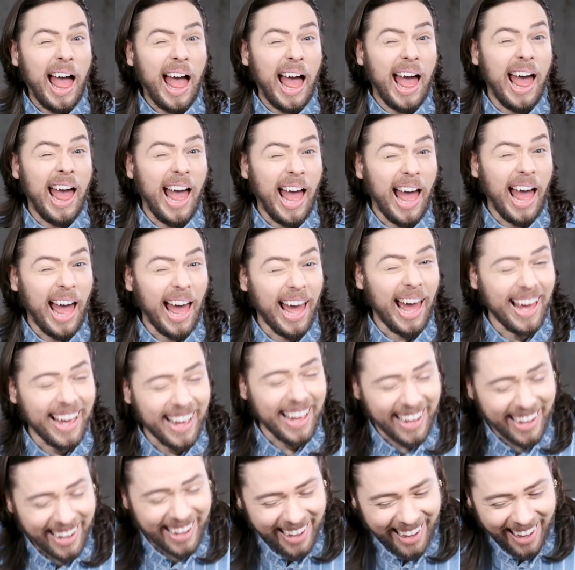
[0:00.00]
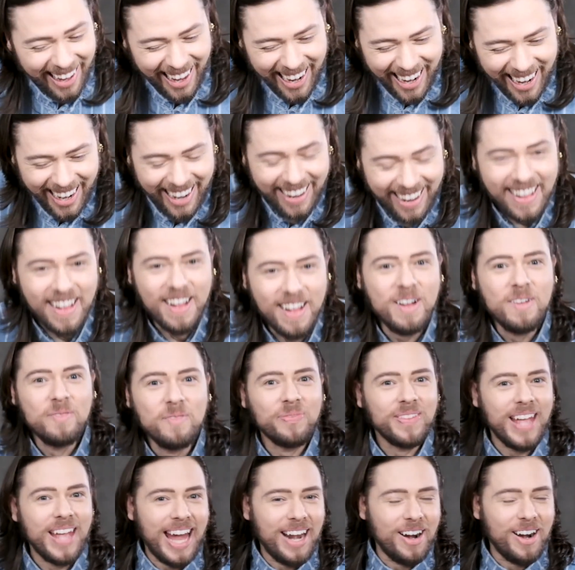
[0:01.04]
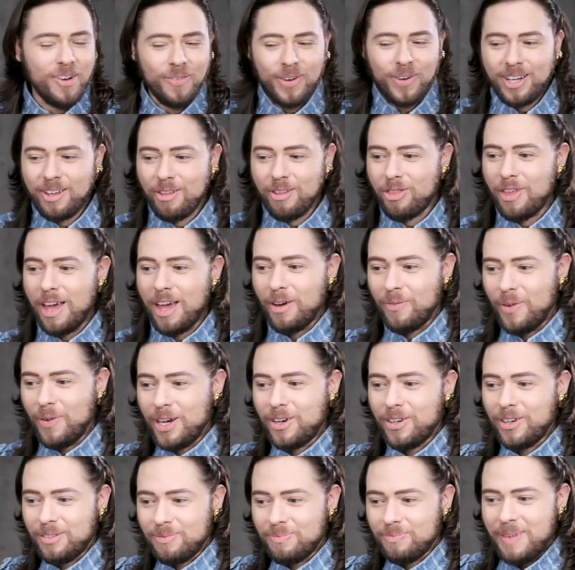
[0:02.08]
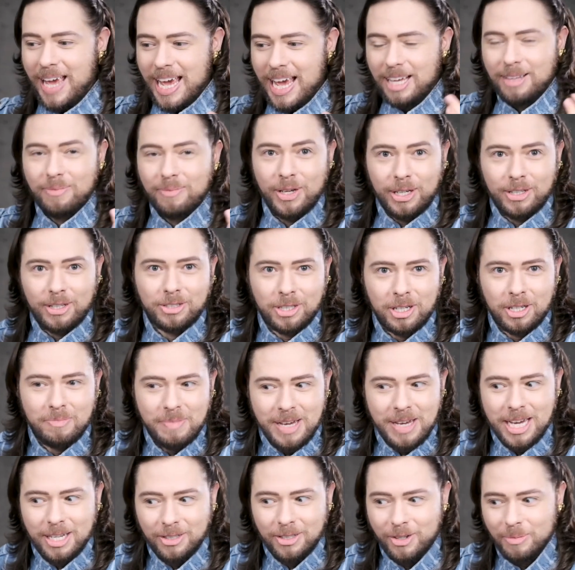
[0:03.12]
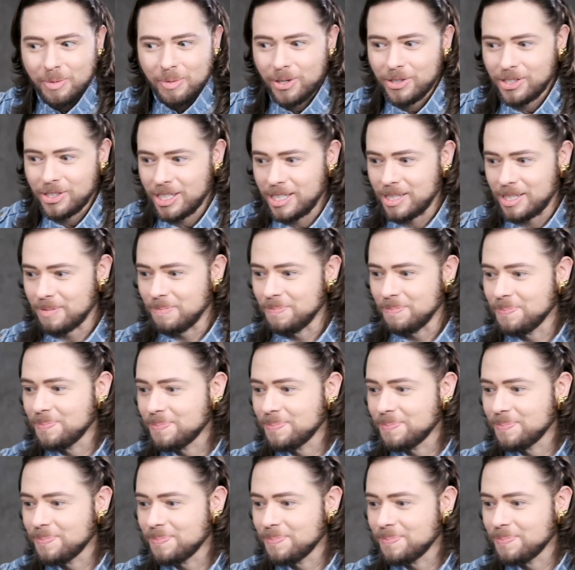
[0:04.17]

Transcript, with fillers: I don't know. What do you think? We could turn me into emojis.